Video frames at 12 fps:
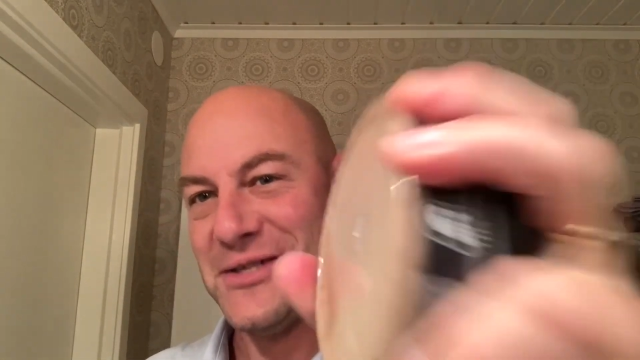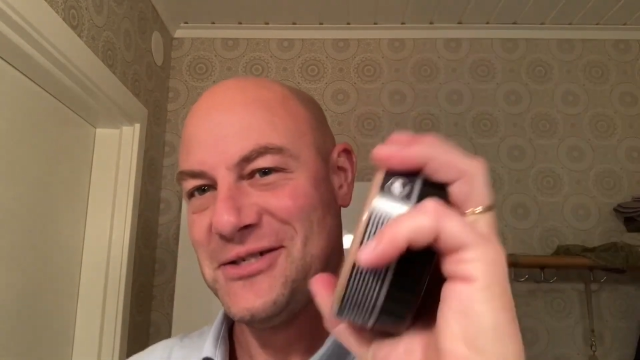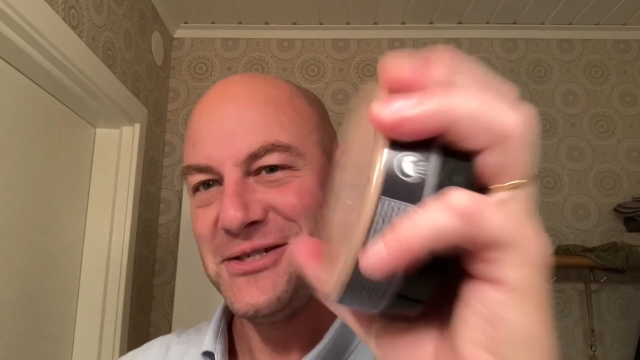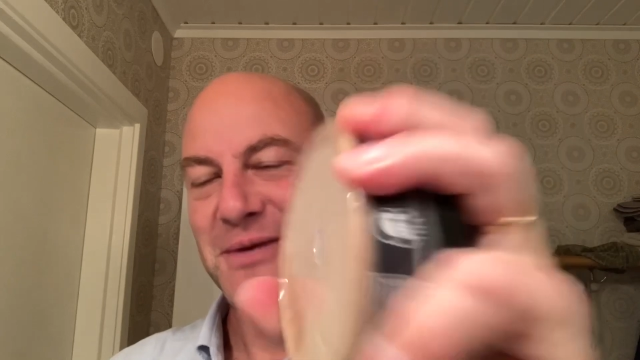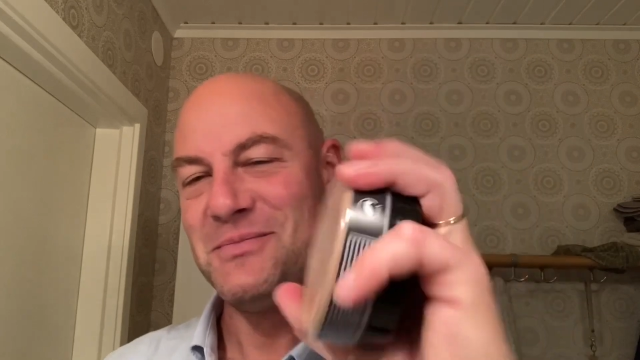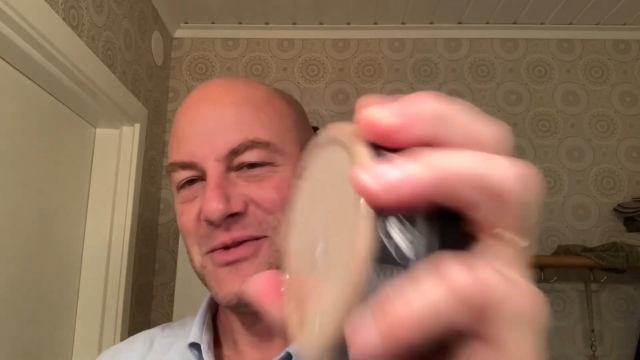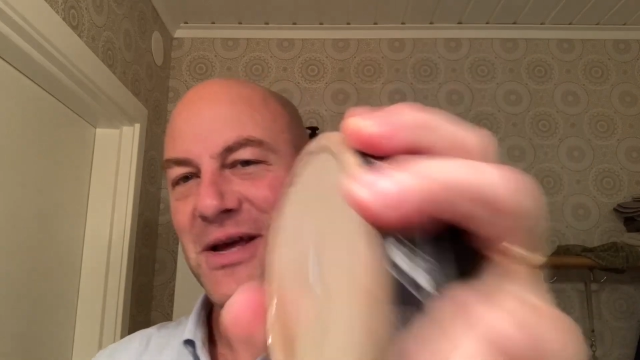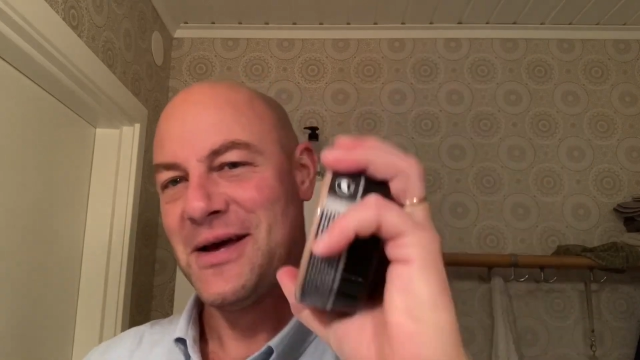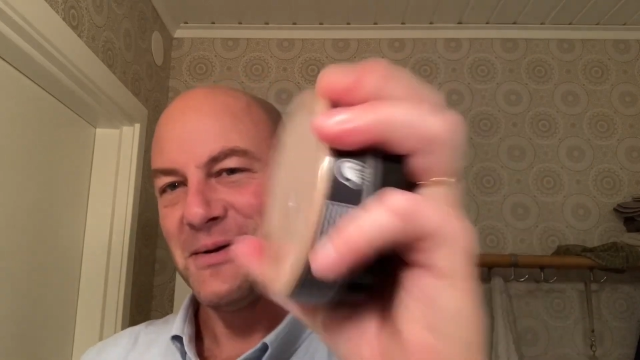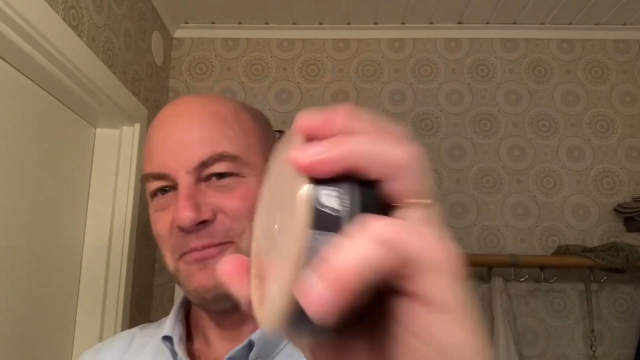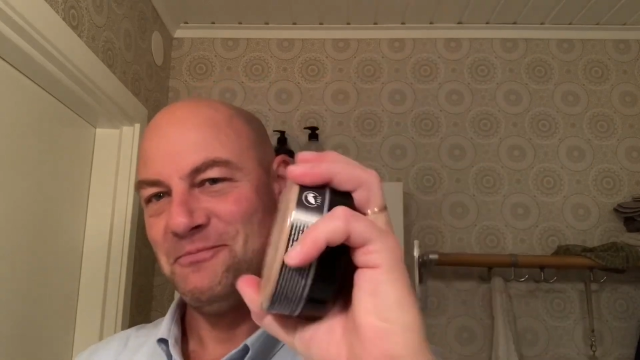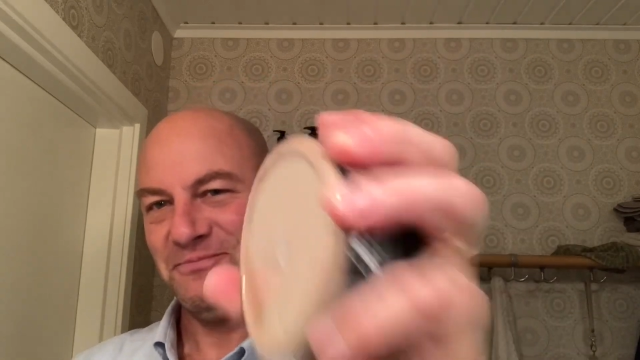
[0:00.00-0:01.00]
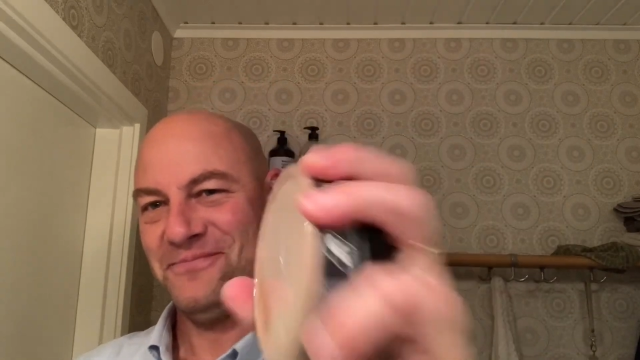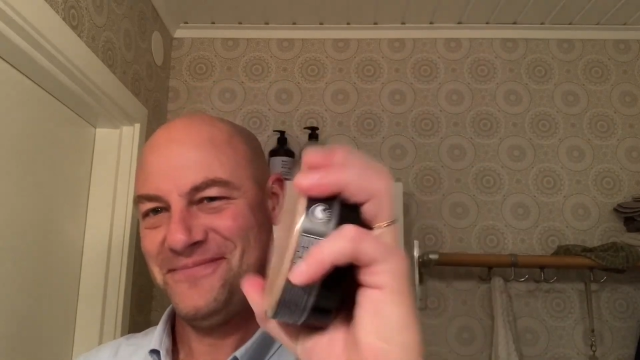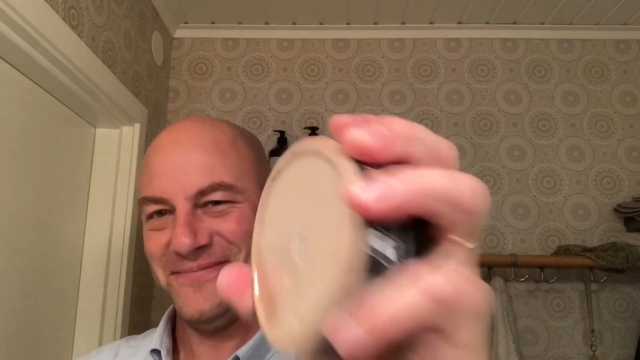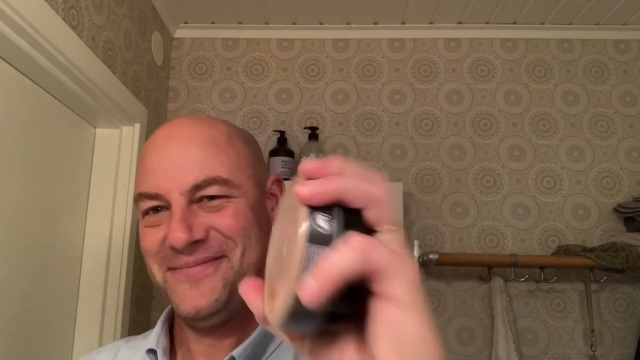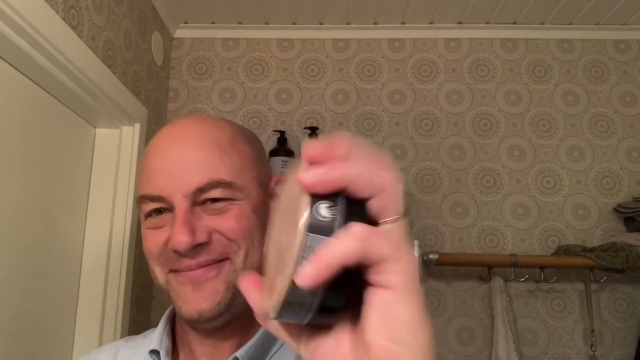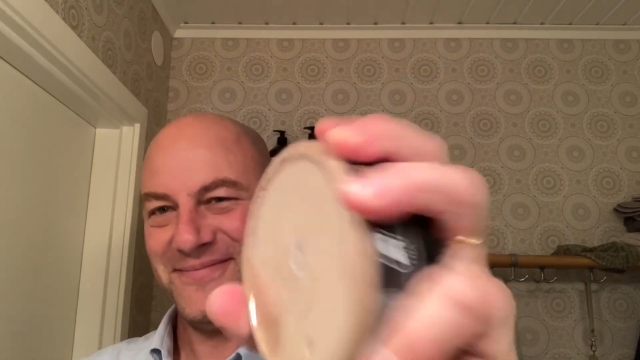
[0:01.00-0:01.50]
the same time
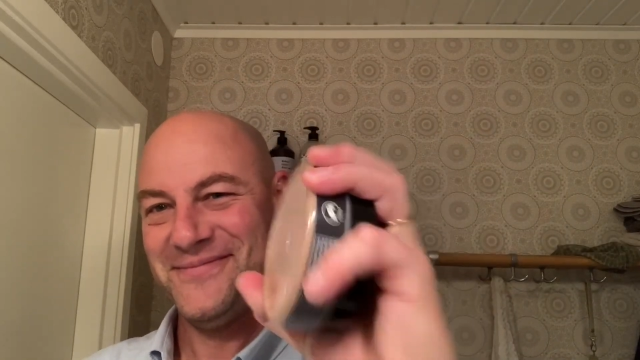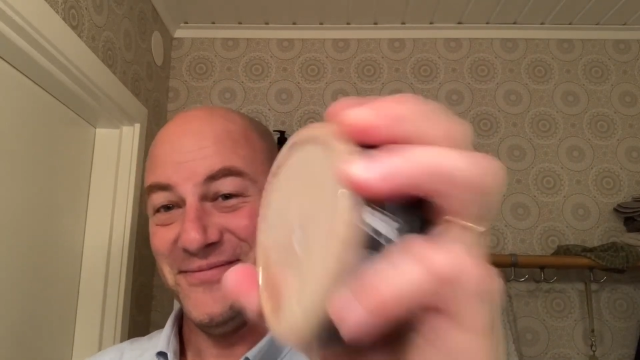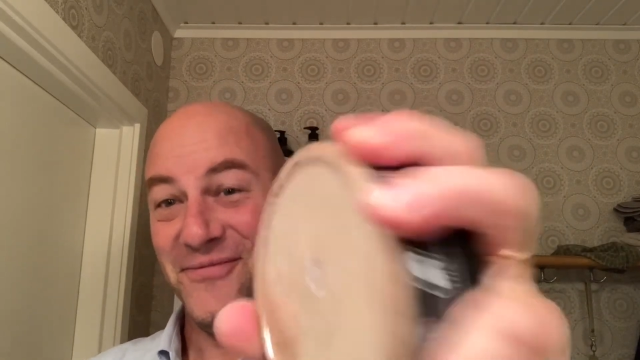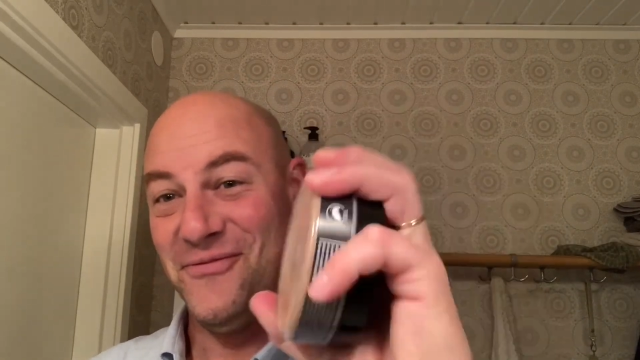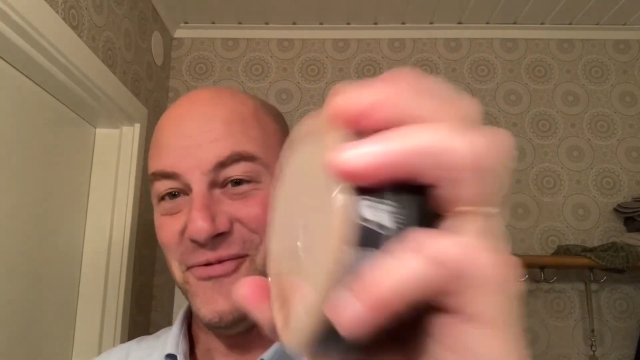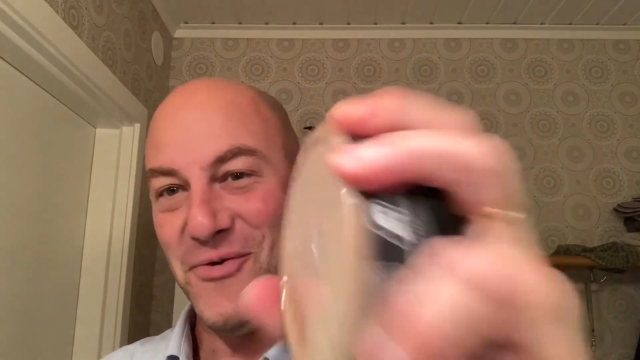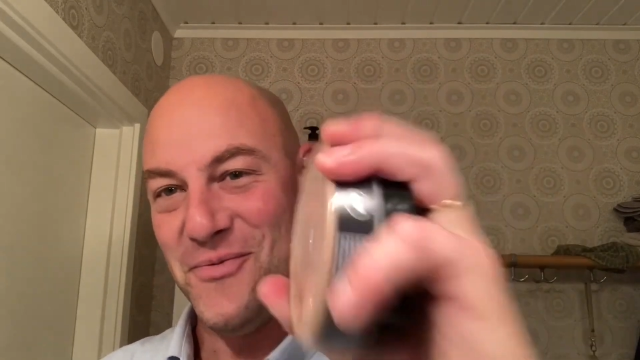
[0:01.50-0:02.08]
for